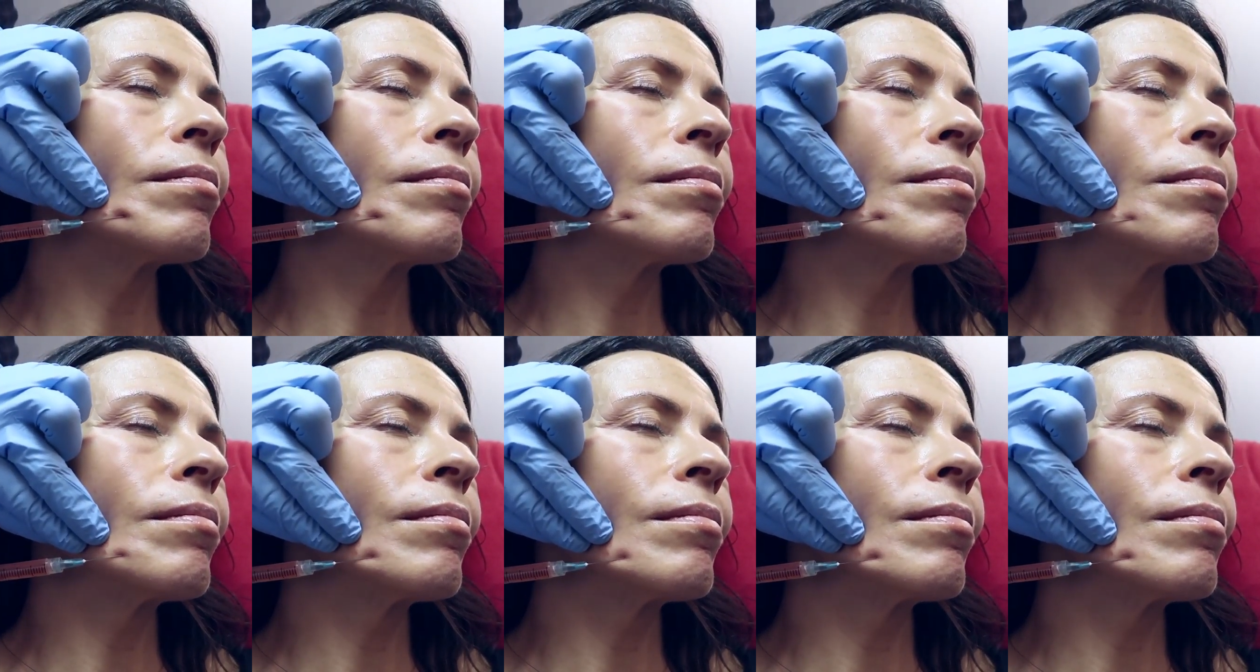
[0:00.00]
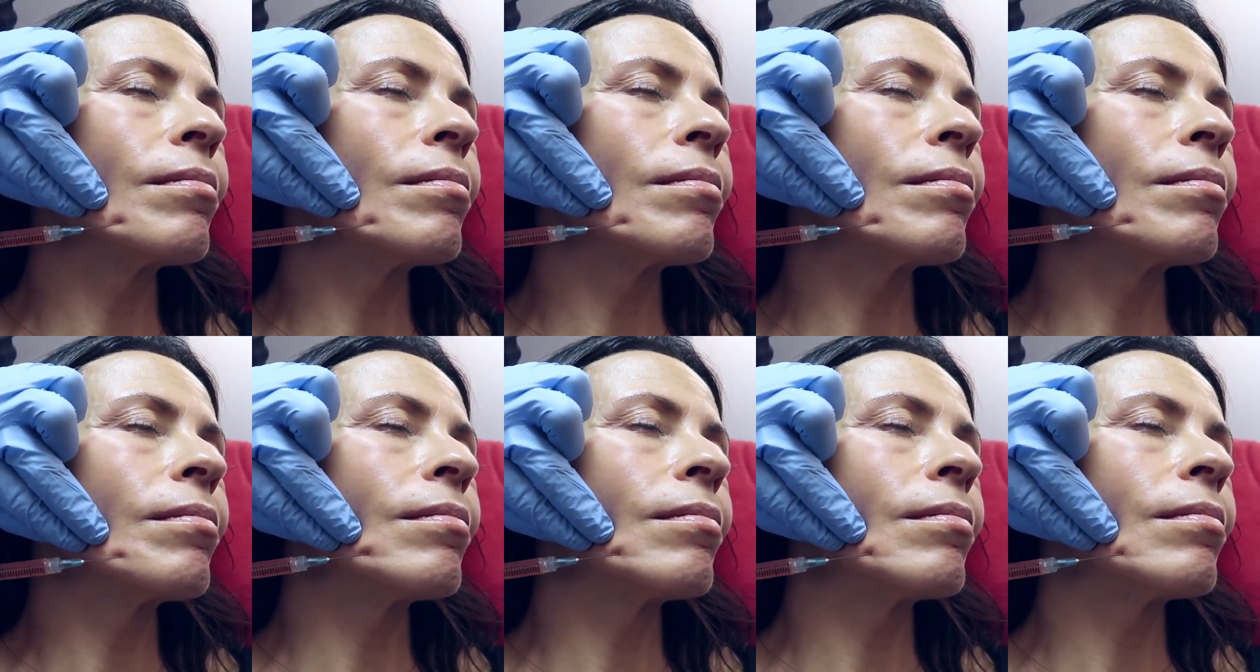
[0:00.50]
So what
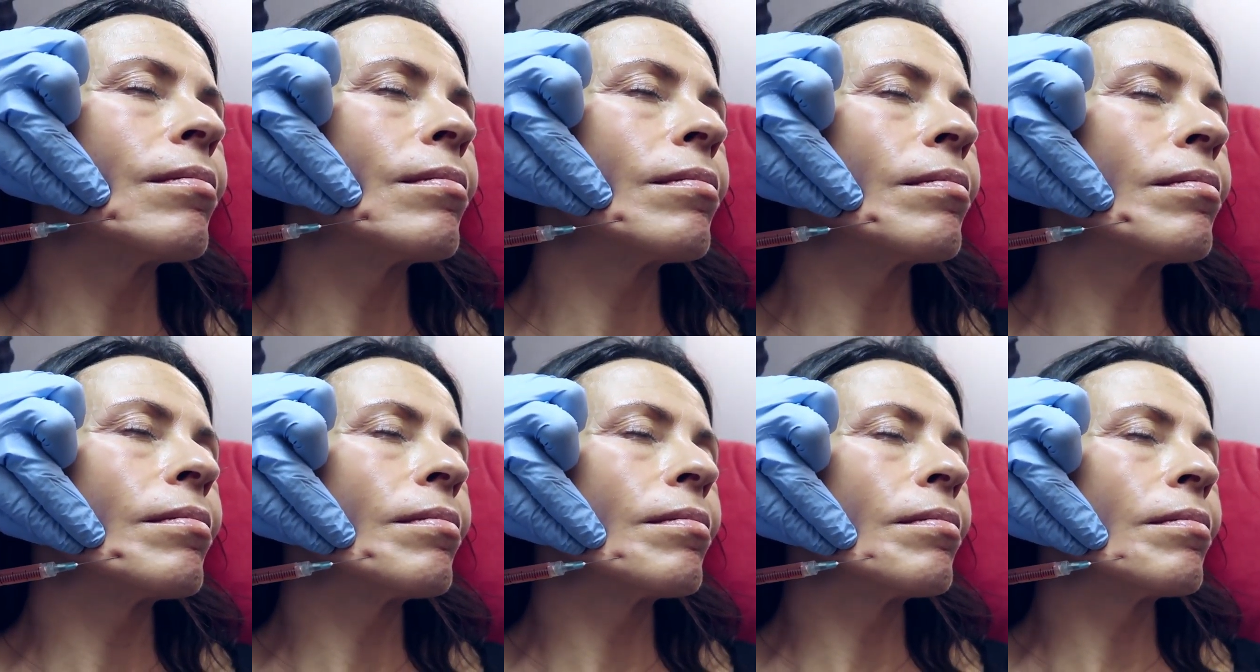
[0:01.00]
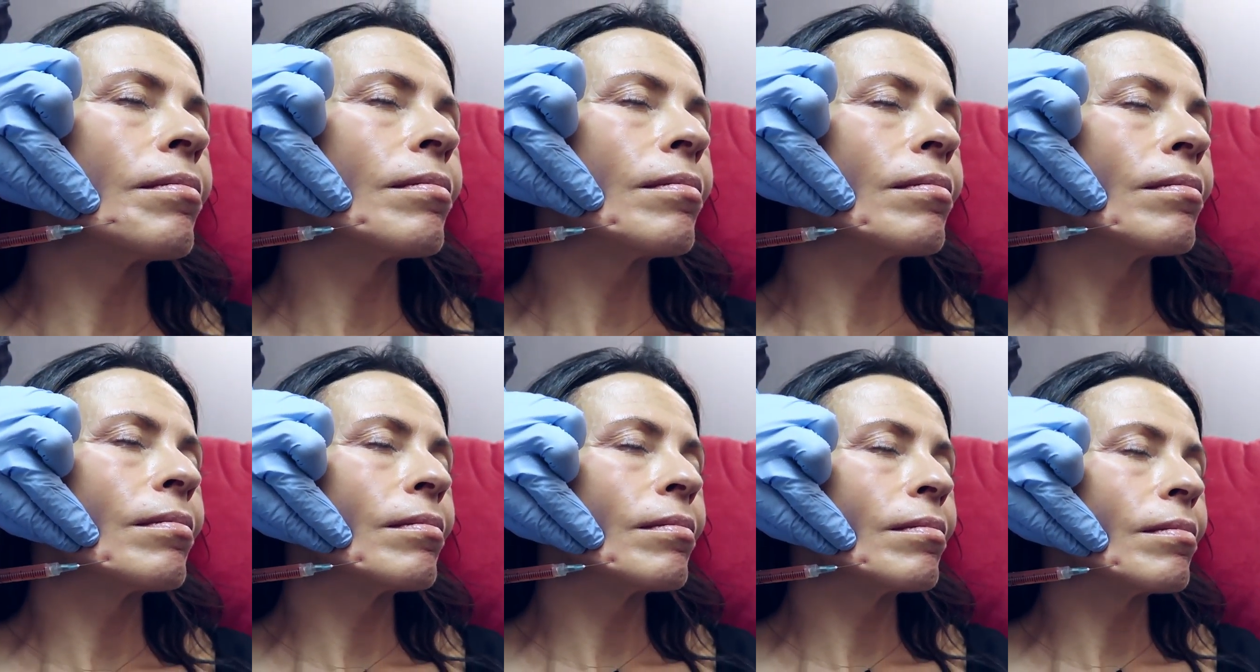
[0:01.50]
we're doing is we're using
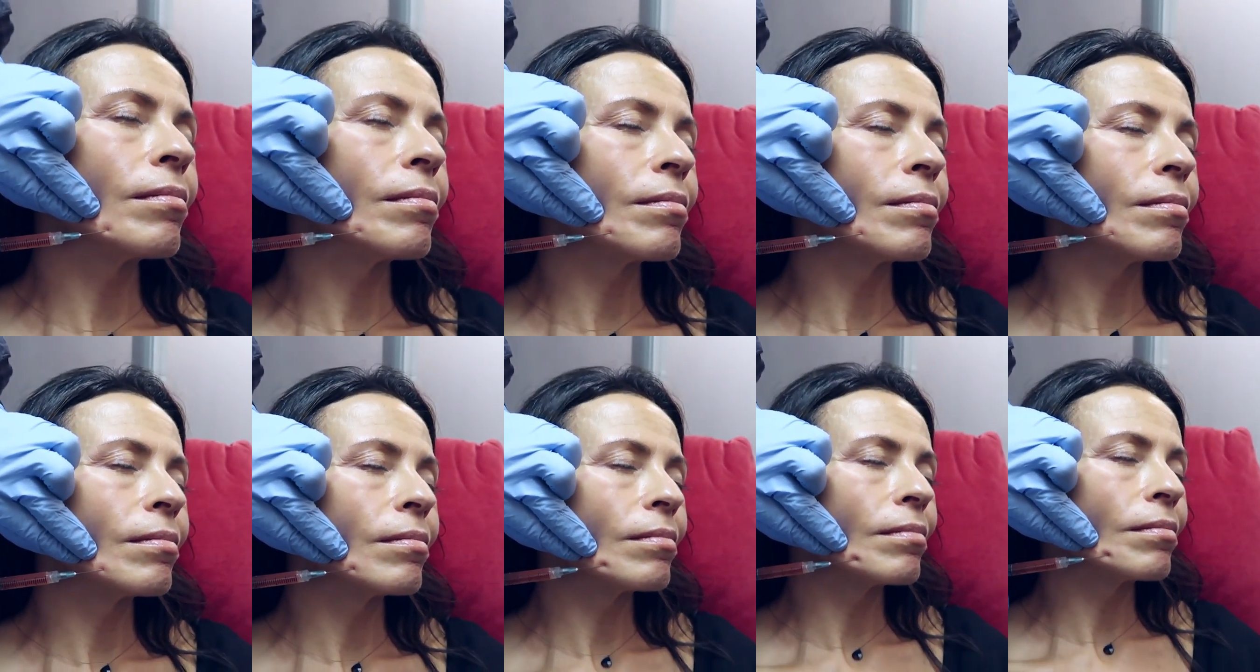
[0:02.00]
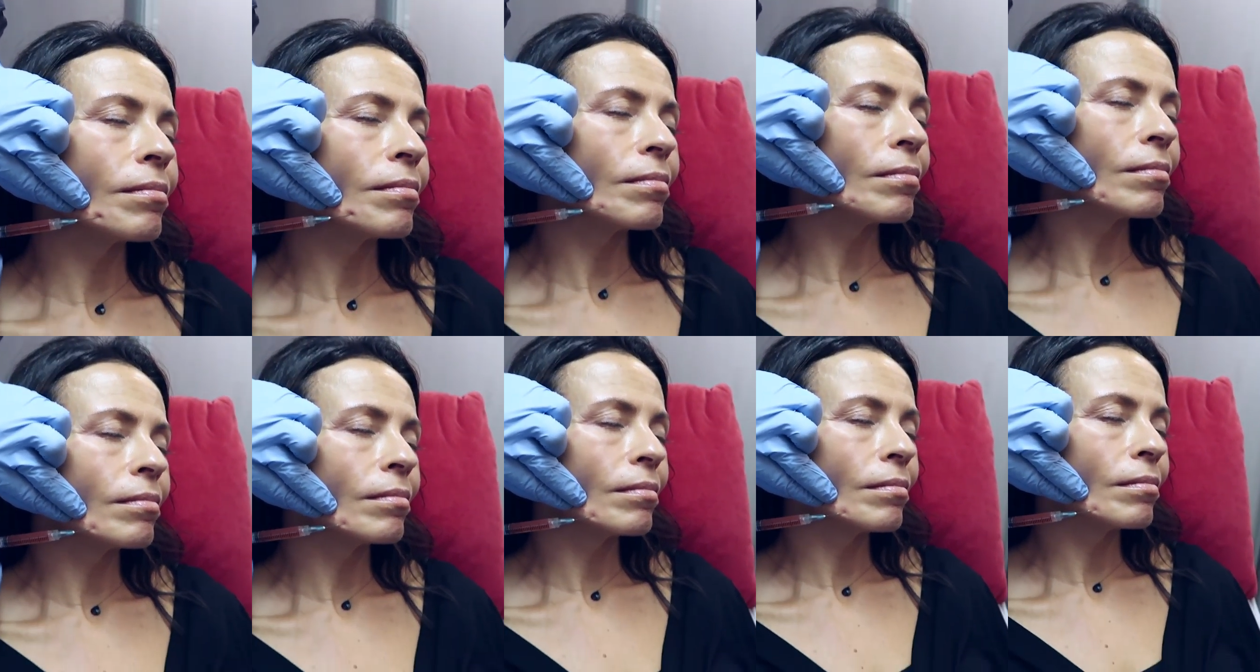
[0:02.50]
it not to add a
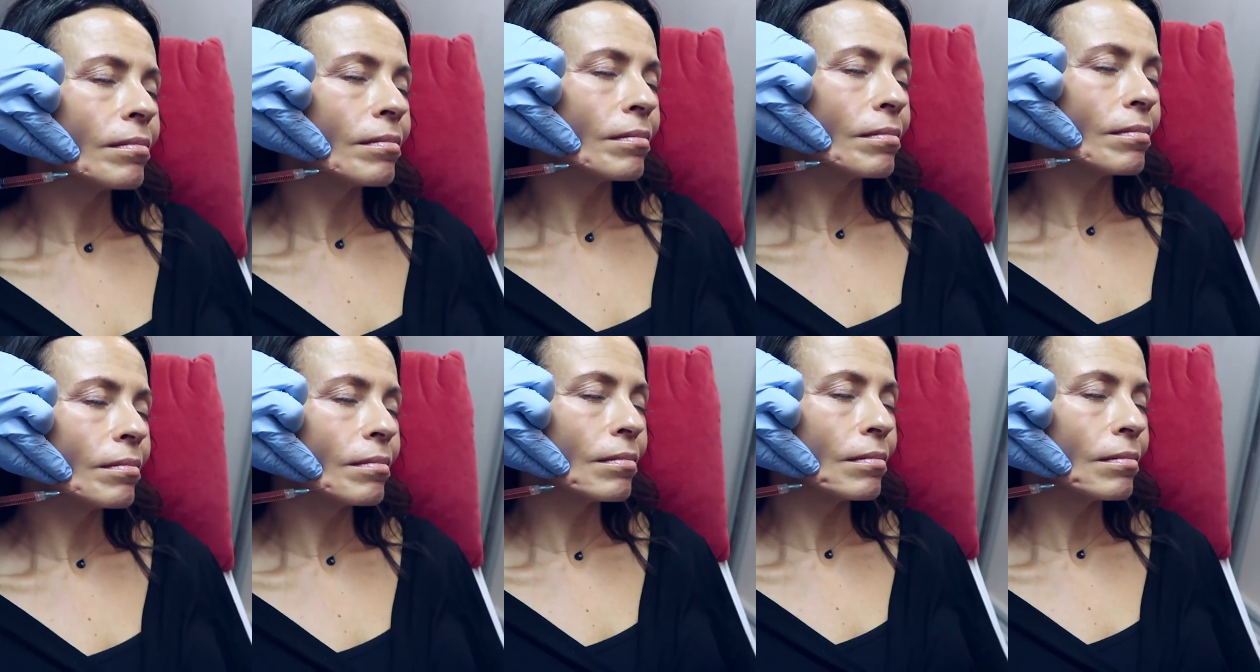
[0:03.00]
lot of volume,